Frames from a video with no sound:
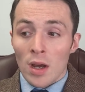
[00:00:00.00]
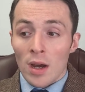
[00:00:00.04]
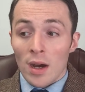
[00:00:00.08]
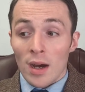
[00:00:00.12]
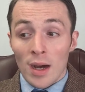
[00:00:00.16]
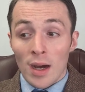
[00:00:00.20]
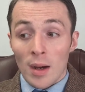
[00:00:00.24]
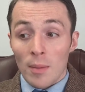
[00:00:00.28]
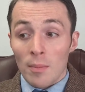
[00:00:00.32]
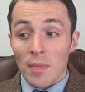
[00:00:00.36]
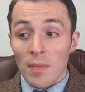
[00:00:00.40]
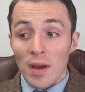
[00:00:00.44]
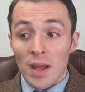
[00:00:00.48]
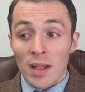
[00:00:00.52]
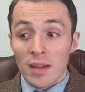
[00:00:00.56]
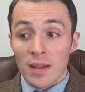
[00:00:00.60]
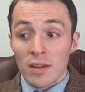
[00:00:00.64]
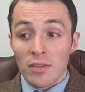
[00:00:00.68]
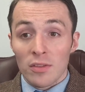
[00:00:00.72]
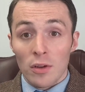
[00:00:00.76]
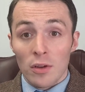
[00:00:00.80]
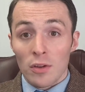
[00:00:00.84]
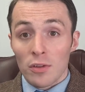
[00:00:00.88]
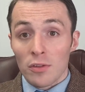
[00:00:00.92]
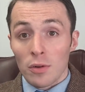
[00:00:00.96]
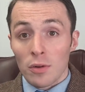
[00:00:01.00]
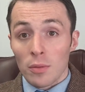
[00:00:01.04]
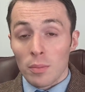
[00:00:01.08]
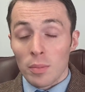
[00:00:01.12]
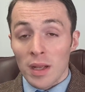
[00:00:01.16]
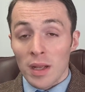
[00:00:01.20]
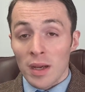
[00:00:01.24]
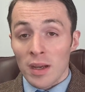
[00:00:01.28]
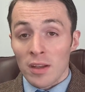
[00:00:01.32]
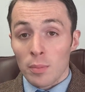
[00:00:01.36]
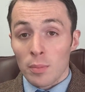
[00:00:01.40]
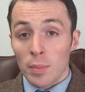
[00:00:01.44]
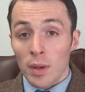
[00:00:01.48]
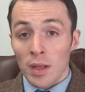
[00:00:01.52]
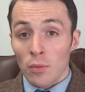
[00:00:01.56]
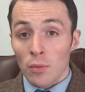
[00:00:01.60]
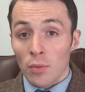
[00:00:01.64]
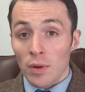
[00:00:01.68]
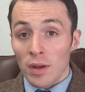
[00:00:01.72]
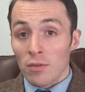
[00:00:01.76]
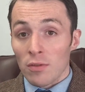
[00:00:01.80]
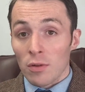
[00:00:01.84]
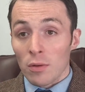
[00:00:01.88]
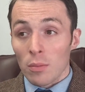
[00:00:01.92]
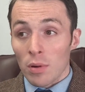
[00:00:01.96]
And this also applies, by the
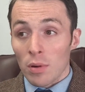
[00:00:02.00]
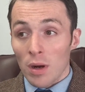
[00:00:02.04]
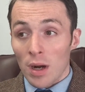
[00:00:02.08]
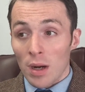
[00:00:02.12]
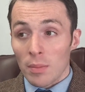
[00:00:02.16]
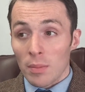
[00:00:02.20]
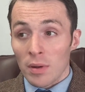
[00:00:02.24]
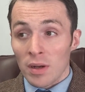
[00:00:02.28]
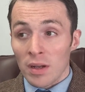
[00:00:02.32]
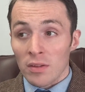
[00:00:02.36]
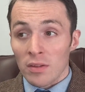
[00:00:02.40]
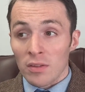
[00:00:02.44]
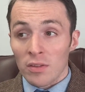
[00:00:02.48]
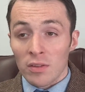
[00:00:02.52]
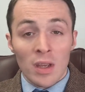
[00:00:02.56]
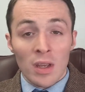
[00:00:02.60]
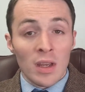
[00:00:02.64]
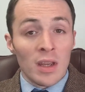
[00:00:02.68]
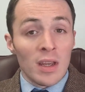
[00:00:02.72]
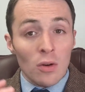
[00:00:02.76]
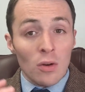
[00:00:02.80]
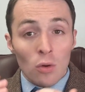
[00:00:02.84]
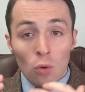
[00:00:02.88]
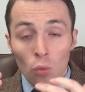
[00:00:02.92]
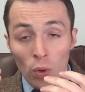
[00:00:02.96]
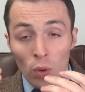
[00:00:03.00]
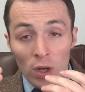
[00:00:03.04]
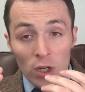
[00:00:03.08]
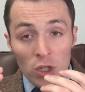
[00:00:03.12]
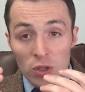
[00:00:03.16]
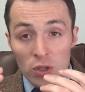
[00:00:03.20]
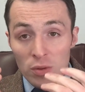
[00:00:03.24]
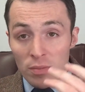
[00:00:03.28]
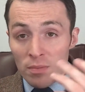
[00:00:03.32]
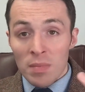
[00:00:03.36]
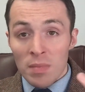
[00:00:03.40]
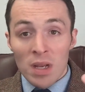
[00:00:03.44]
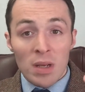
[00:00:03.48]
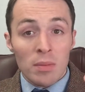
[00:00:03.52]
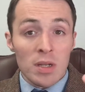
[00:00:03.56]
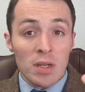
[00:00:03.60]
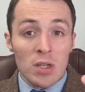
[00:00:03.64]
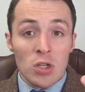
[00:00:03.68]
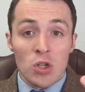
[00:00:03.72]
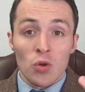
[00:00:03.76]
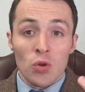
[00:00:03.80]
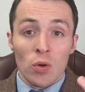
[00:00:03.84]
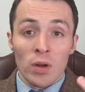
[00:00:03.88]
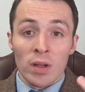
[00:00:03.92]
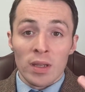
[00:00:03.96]
way, for properties which may be
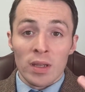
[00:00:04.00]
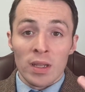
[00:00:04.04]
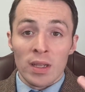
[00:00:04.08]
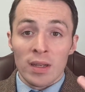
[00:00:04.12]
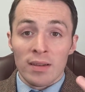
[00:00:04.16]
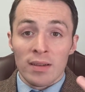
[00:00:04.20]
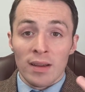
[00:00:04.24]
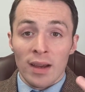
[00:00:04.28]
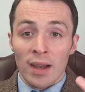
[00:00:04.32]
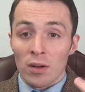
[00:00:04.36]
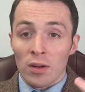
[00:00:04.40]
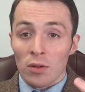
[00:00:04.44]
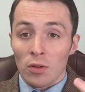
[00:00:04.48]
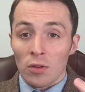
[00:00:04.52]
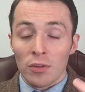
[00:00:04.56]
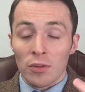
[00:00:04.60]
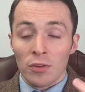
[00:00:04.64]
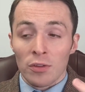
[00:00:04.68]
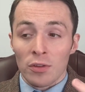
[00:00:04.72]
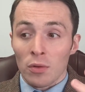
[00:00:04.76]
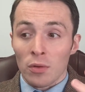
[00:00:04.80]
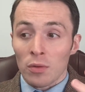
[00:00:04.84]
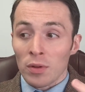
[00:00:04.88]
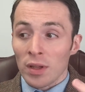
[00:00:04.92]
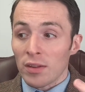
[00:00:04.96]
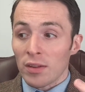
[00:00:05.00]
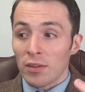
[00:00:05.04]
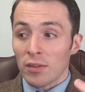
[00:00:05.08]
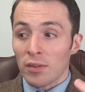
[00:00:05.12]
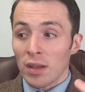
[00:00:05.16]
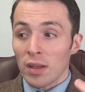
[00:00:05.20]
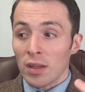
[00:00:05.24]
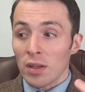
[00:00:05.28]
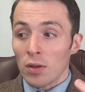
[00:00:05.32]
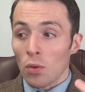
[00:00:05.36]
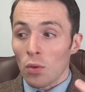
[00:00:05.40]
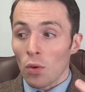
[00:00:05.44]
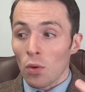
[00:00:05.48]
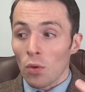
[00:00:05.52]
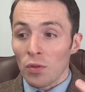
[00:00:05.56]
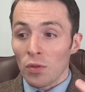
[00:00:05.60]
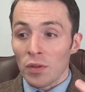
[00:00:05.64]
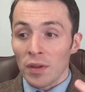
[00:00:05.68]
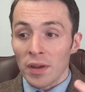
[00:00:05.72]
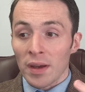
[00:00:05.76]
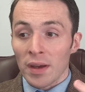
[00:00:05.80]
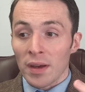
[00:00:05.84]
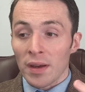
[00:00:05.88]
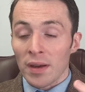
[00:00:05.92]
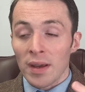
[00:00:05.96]
jointly titled. So let's say you
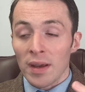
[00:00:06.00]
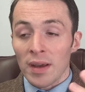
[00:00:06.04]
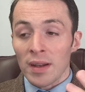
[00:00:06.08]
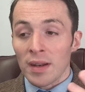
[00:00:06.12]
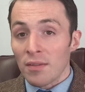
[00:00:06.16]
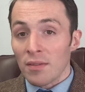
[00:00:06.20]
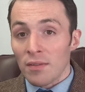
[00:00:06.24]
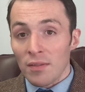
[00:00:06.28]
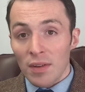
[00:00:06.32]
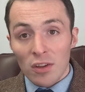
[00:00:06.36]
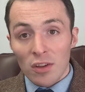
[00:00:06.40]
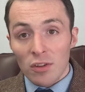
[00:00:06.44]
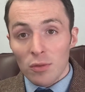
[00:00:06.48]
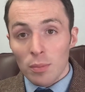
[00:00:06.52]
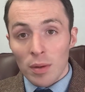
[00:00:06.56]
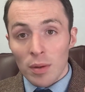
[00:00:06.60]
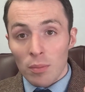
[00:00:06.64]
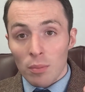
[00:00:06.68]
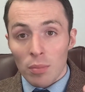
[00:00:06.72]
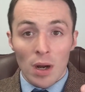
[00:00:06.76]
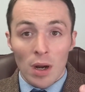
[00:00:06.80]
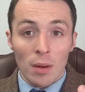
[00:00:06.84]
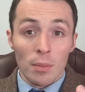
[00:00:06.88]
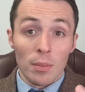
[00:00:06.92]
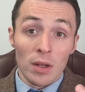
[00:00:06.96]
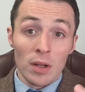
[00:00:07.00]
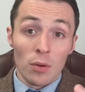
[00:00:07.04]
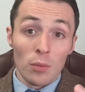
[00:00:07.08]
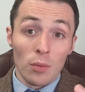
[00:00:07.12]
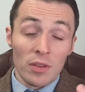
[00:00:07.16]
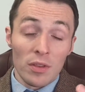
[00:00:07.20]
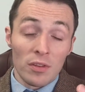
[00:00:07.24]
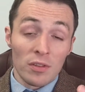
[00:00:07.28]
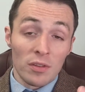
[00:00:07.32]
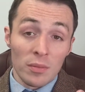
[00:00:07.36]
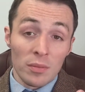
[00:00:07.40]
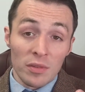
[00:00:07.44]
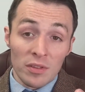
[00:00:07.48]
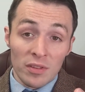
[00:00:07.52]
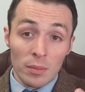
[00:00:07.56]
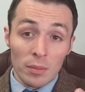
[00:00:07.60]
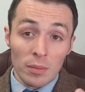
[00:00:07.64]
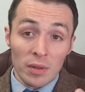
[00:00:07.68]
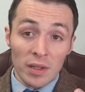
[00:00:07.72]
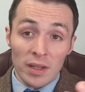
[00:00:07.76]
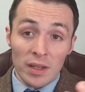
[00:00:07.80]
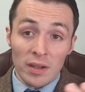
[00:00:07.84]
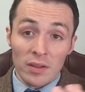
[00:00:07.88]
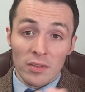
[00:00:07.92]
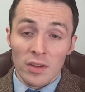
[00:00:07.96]
hold an investment property with some
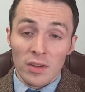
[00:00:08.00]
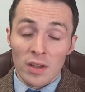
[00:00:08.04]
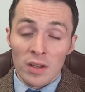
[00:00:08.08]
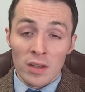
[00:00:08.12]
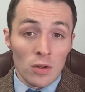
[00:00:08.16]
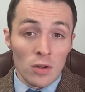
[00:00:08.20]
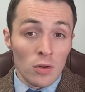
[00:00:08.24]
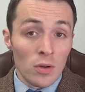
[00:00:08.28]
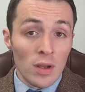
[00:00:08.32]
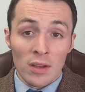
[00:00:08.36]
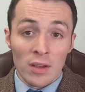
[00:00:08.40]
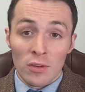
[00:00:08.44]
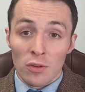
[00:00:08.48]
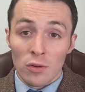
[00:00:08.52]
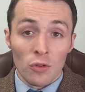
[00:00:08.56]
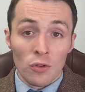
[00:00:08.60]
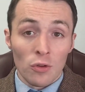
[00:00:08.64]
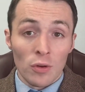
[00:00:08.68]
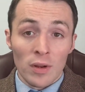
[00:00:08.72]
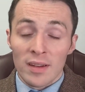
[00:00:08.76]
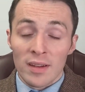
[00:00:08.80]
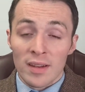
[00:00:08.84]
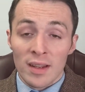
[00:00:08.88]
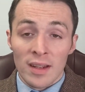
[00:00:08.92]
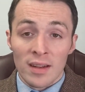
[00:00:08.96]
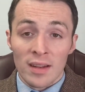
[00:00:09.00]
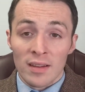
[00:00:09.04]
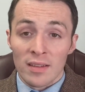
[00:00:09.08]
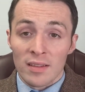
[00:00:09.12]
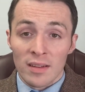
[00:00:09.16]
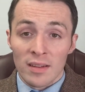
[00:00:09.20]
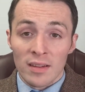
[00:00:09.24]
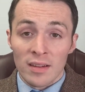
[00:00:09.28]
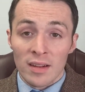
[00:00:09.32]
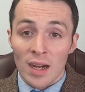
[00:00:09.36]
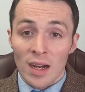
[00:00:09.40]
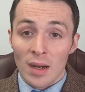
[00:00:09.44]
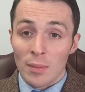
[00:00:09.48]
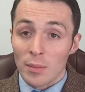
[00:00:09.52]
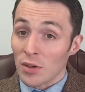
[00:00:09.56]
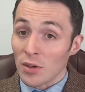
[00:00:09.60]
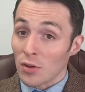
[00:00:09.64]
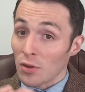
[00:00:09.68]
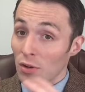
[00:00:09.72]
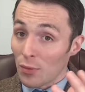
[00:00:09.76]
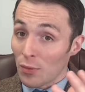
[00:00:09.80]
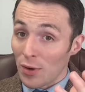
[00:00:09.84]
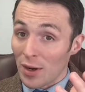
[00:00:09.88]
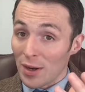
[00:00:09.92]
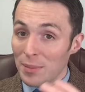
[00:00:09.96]
siblings and you guys are joint tenants in common. You're
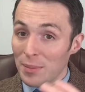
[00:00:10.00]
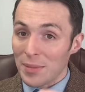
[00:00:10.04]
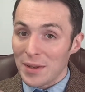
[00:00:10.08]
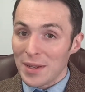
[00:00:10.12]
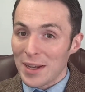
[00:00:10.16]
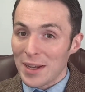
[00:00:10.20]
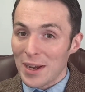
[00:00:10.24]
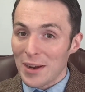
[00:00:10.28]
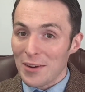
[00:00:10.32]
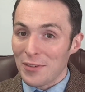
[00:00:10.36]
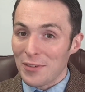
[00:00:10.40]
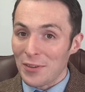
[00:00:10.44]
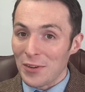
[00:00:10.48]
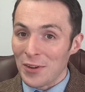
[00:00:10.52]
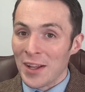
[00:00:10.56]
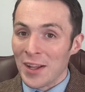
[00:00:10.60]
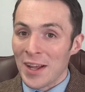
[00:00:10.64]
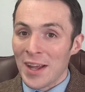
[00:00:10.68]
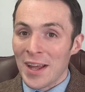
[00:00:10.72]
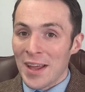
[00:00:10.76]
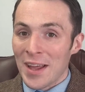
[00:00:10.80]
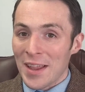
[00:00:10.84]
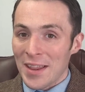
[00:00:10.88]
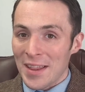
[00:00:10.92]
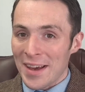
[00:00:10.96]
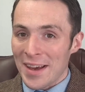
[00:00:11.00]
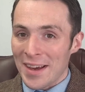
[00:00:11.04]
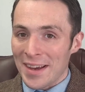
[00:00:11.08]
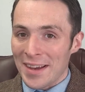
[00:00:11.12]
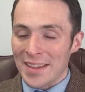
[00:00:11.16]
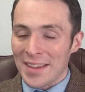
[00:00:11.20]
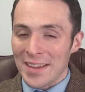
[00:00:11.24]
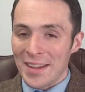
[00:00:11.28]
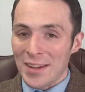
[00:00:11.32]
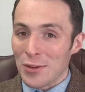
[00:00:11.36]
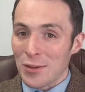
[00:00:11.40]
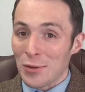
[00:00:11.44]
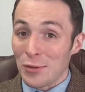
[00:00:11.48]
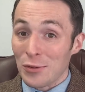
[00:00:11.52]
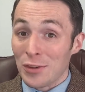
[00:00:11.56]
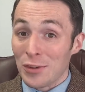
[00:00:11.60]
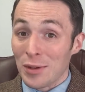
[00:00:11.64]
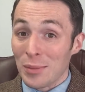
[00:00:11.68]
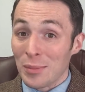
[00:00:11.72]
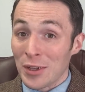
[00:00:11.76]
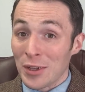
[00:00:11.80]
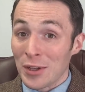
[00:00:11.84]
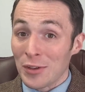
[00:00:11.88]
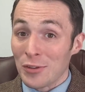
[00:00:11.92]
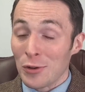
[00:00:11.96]
going to want to be careful that those
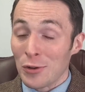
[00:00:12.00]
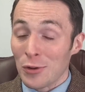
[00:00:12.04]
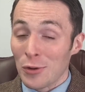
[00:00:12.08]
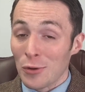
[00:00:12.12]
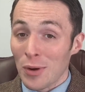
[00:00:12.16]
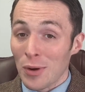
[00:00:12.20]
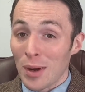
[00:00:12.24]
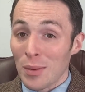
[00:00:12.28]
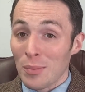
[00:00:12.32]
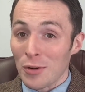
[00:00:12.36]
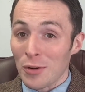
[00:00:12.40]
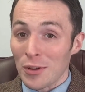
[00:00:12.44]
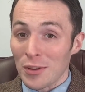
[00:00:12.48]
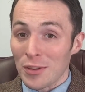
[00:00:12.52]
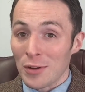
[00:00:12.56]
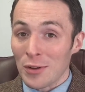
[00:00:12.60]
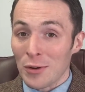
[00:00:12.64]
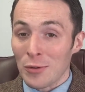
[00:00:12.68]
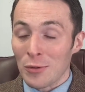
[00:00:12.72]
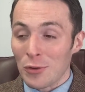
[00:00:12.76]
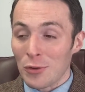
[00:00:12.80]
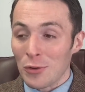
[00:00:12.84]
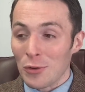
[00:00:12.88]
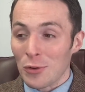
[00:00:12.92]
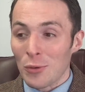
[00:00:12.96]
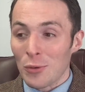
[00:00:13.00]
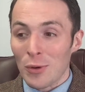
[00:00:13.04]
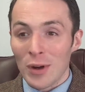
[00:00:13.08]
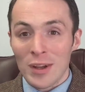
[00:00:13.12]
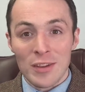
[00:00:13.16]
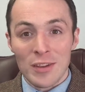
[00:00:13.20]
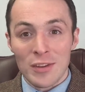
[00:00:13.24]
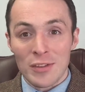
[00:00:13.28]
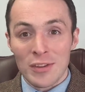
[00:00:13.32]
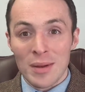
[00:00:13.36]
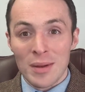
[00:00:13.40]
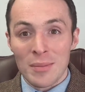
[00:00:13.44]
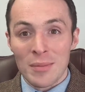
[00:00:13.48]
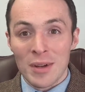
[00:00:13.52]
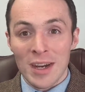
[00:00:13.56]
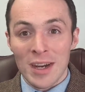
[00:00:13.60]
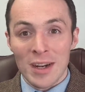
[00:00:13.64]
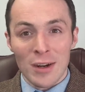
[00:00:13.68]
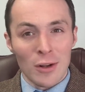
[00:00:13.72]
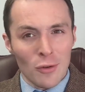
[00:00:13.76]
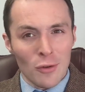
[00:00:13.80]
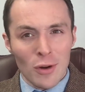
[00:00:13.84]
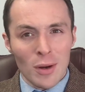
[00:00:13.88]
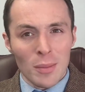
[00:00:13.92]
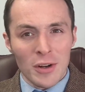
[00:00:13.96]
siblings you grew up with don't do quite the same
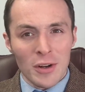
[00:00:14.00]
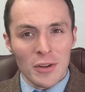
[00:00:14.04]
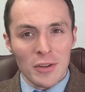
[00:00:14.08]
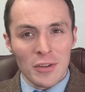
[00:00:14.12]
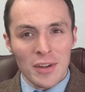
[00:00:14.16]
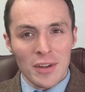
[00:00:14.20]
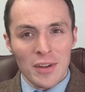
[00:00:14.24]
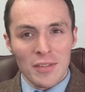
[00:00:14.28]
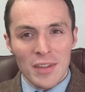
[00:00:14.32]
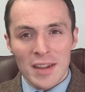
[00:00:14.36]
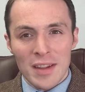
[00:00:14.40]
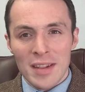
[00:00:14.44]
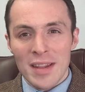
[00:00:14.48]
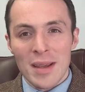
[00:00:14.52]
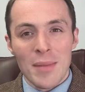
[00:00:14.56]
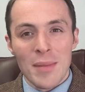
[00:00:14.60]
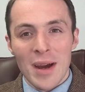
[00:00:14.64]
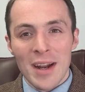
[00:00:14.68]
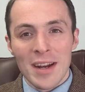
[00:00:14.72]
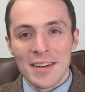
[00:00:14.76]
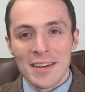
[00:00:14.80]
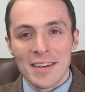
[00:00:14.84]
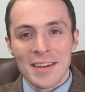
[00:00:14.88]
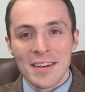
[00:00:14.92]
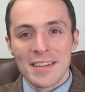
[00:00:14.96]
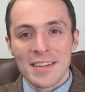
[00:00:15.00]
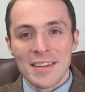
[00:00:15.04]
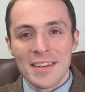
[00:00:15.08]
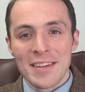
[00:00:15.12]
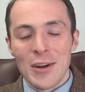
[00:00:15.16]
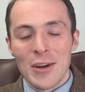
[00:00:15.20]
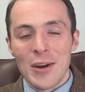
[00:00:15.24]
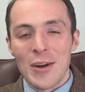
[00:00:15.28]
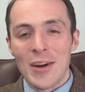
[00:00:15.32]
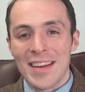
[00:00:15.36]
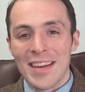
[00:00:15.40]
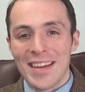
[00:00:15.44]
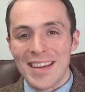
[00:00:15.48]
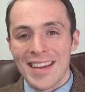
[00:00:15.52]
kind of criminal stuff that they might have done to you